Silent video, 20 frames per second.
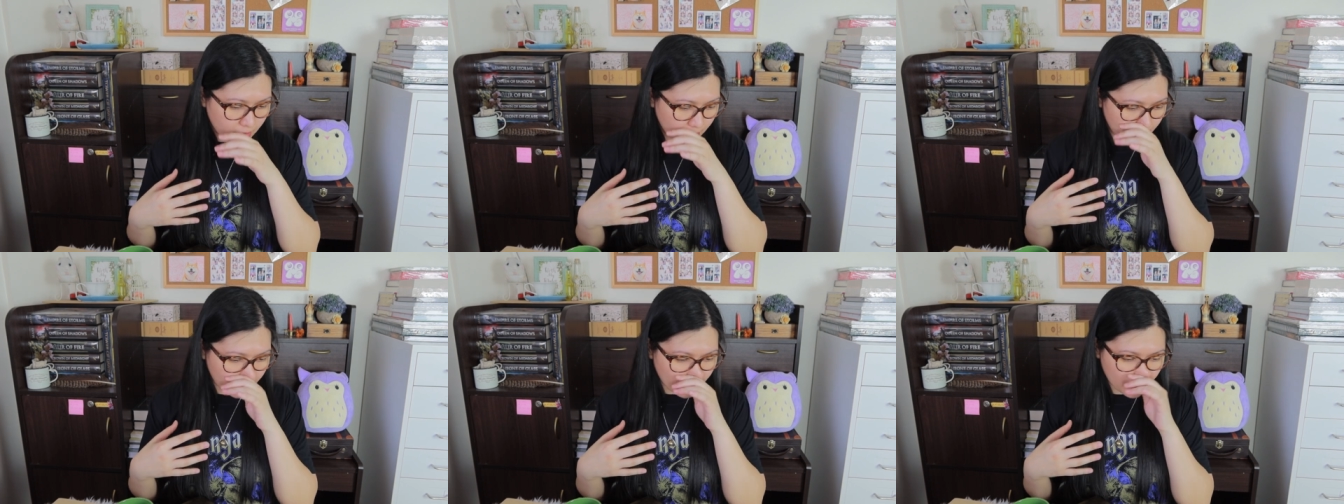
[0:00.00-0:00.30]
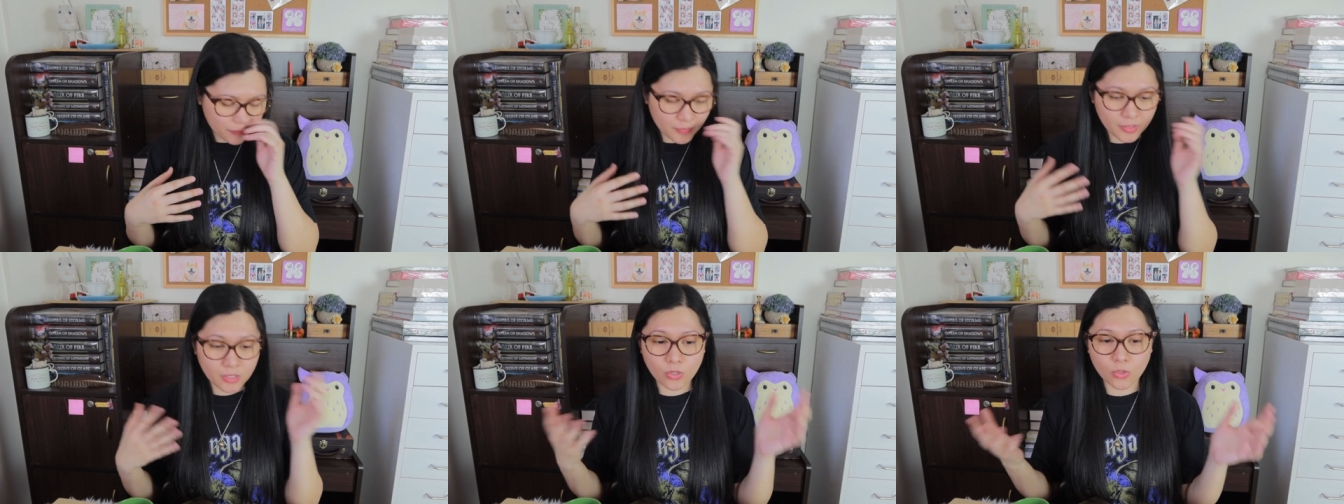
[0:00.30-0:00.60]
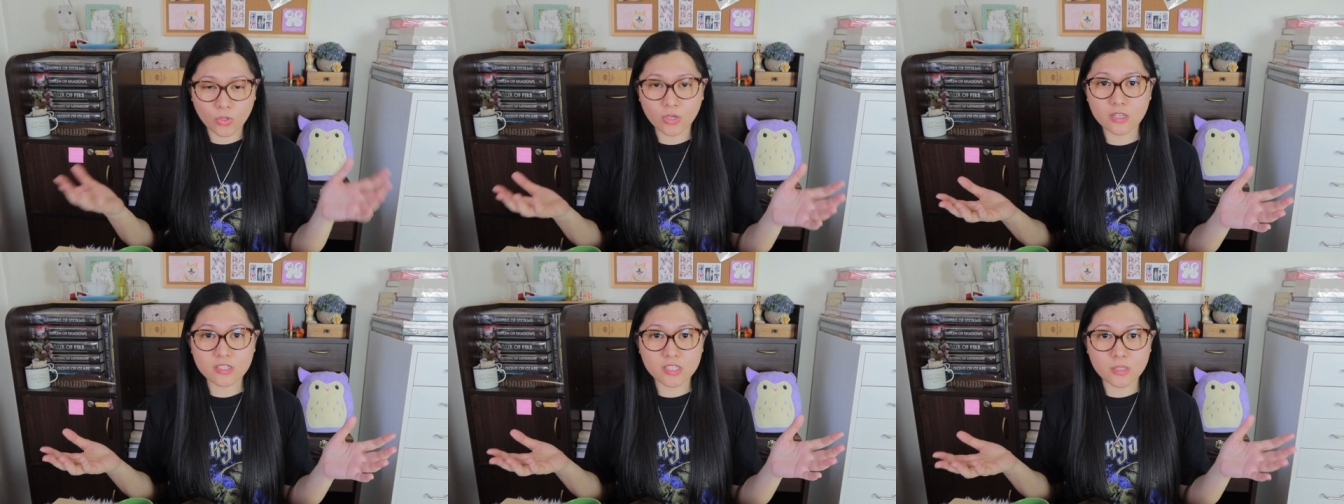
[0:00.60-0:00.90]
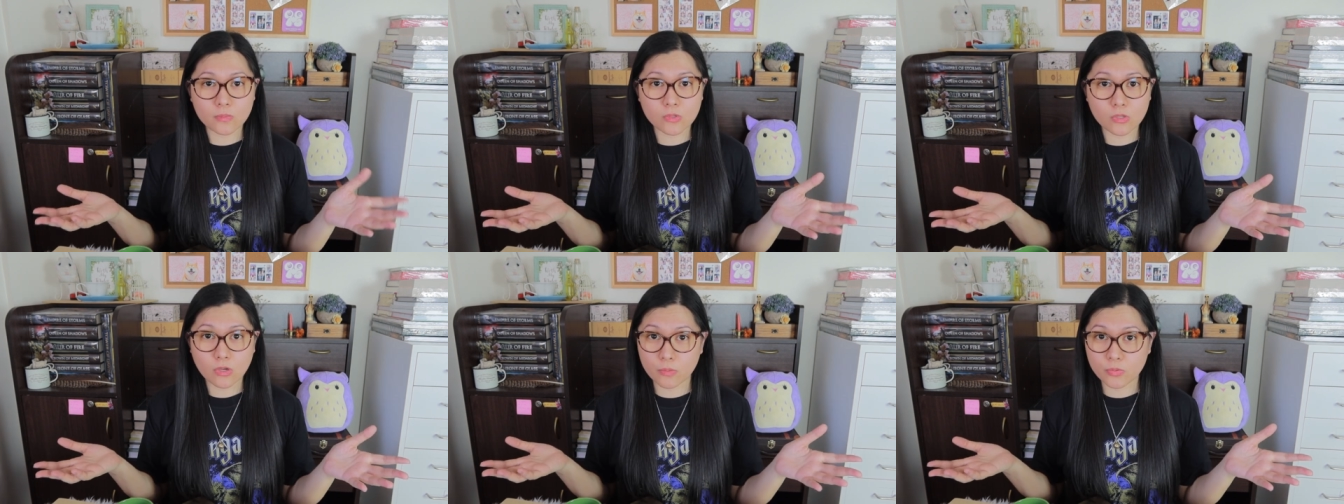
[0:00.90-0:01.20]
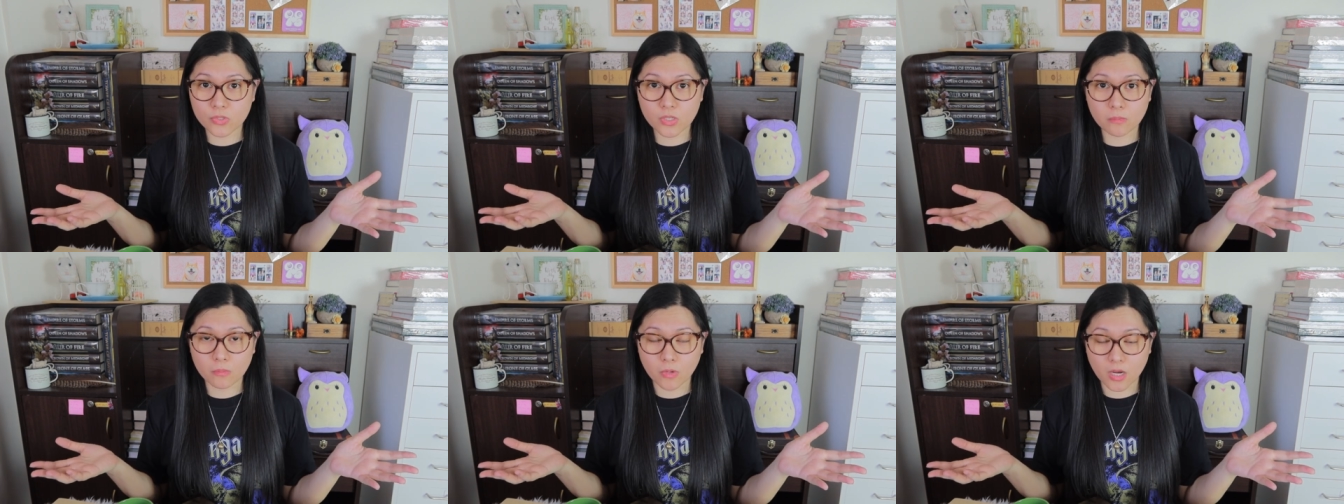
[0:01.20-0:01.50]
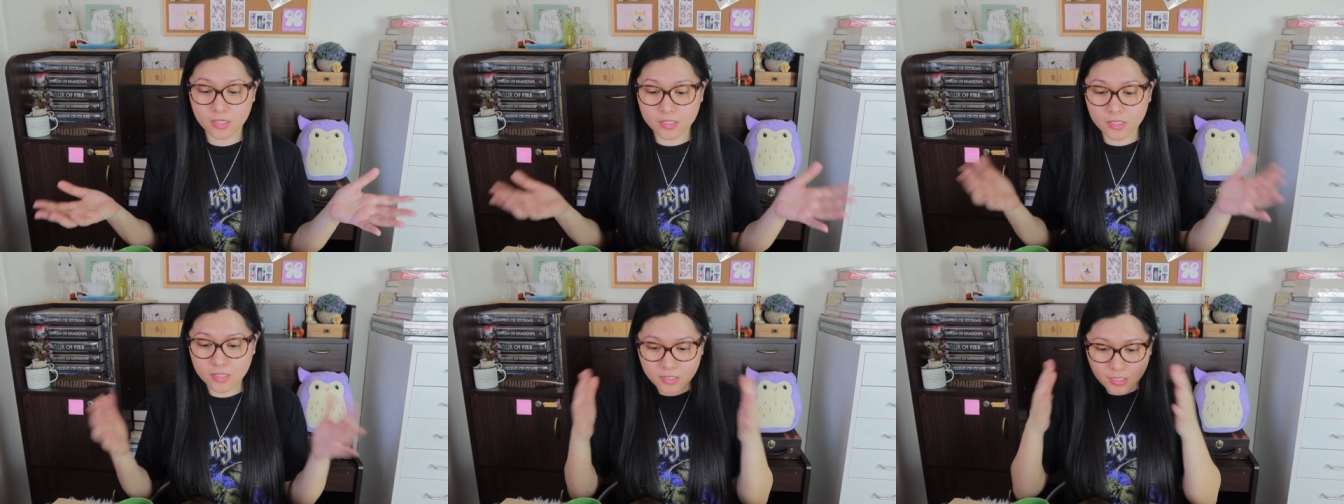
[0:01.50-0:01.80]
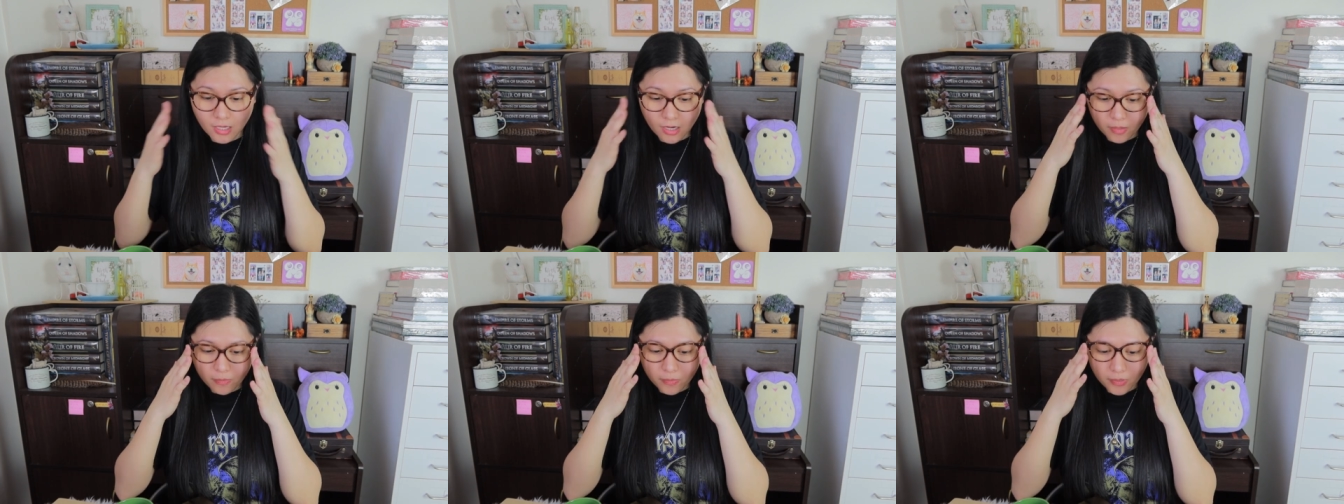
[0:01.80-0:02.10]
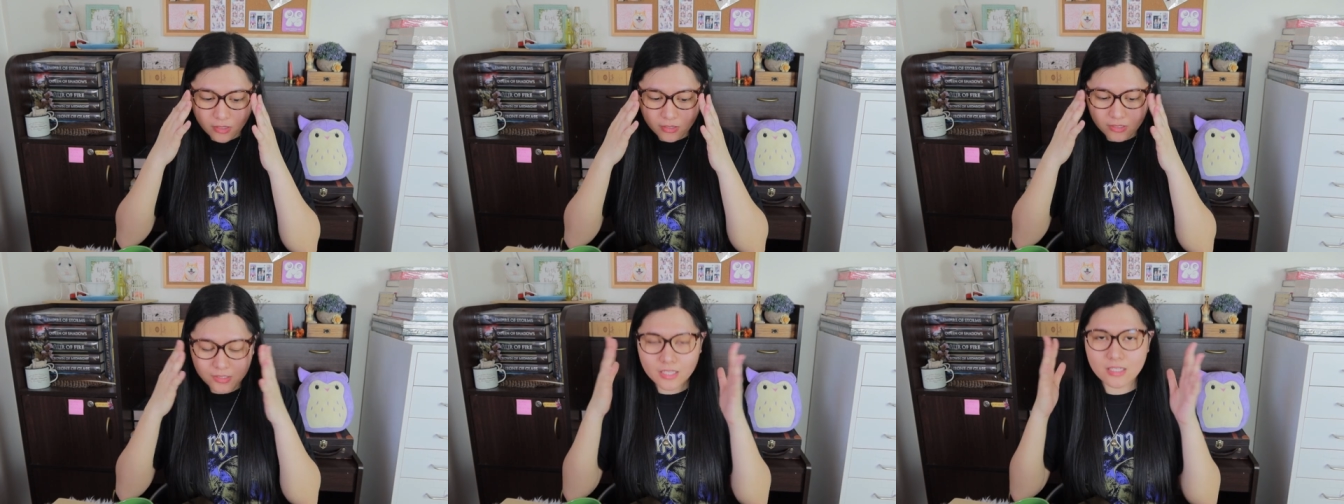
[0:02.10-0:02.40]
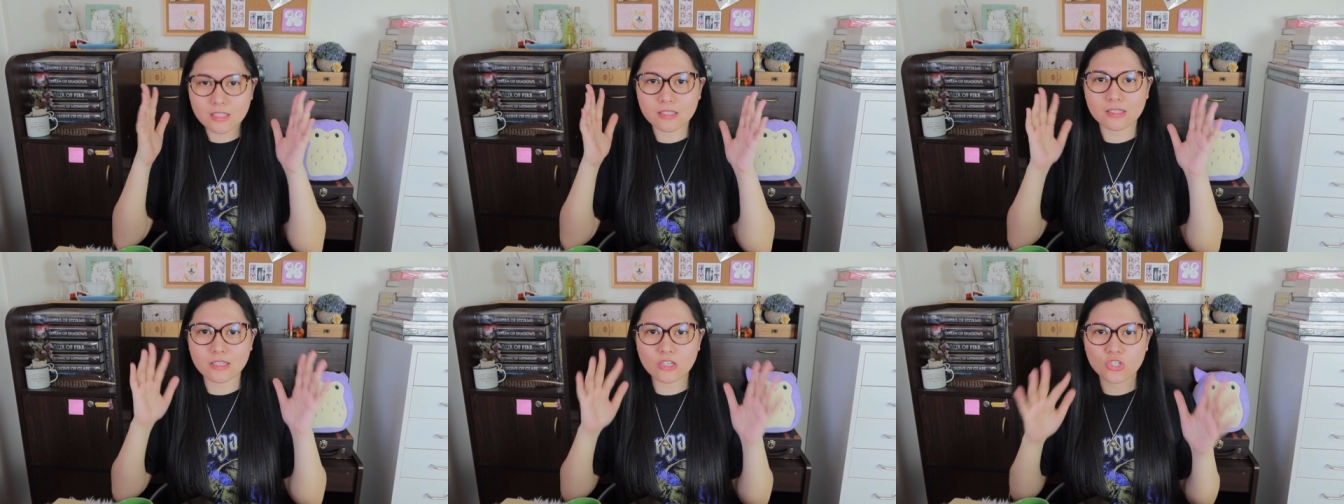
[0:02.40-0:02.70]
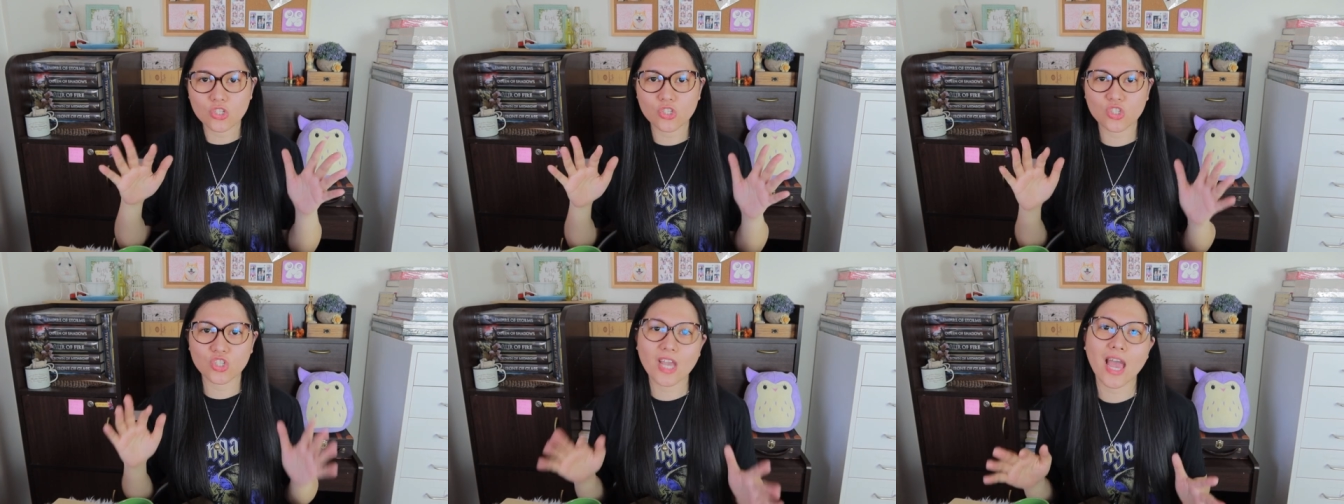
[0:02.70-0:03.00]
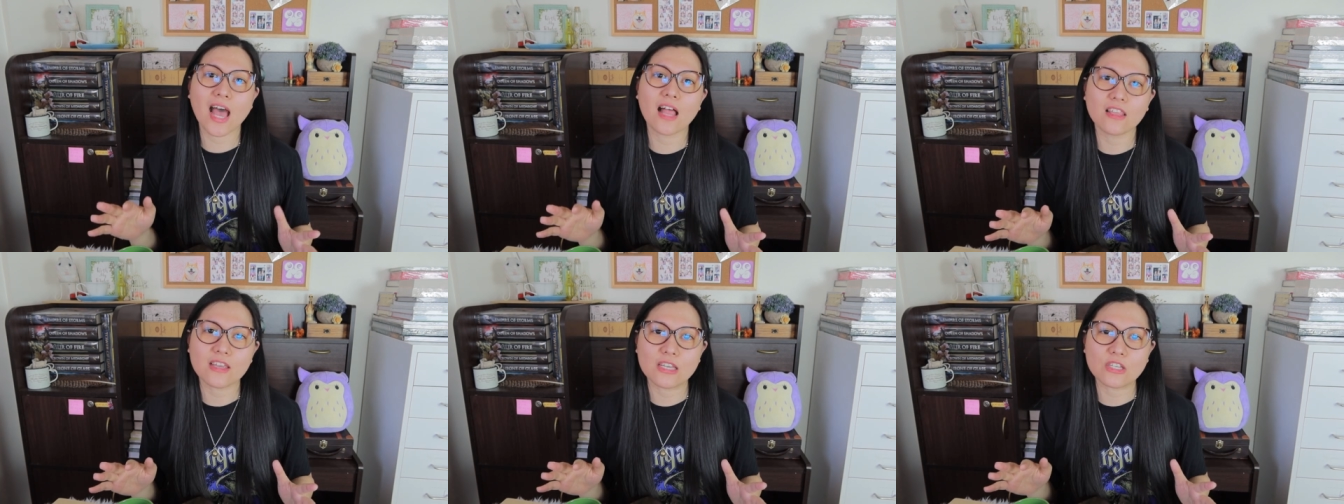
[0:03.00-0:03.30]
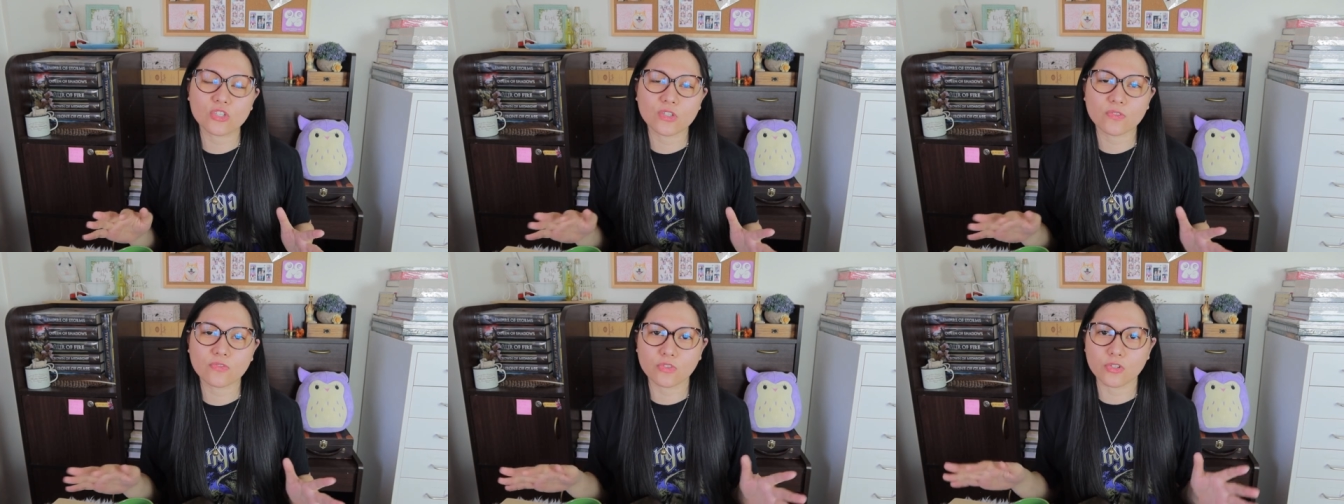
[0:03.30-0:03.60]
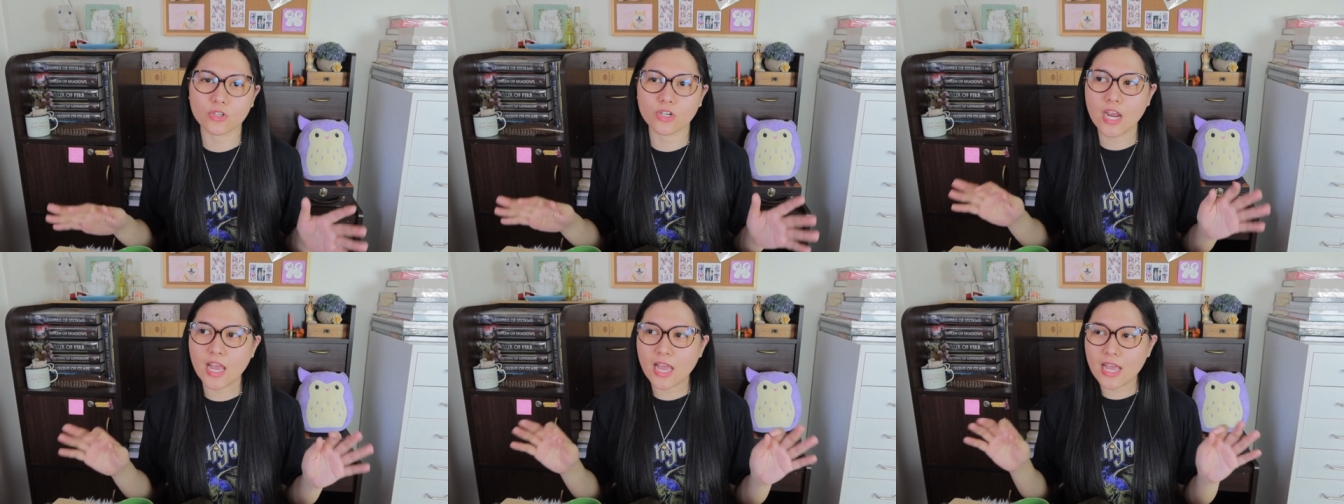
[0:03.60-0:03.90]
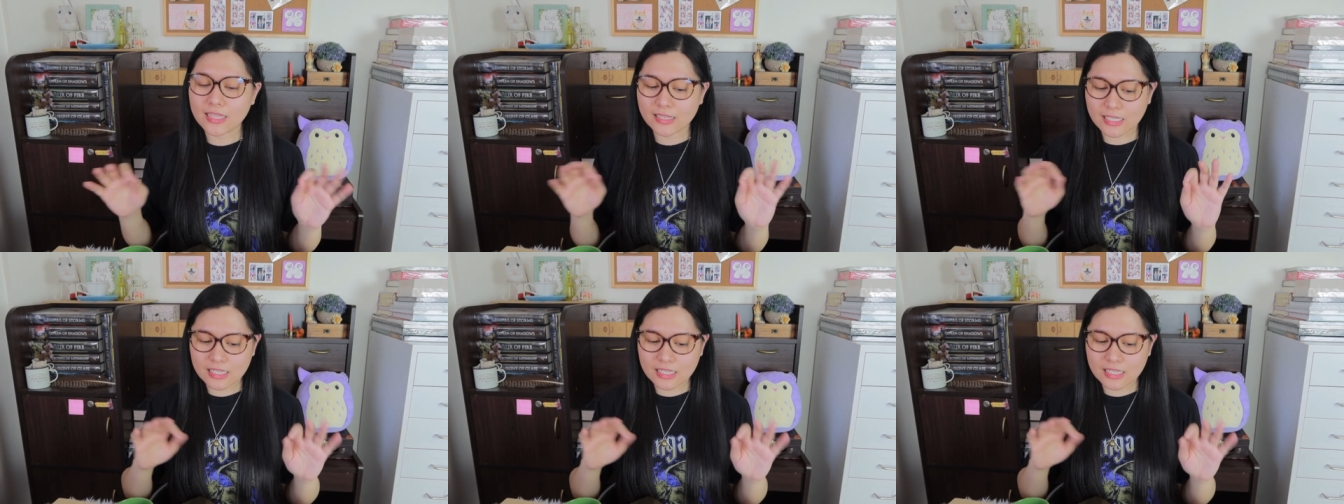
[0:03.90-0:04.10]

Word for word: um, local subscription boxes here because it's such a challenge for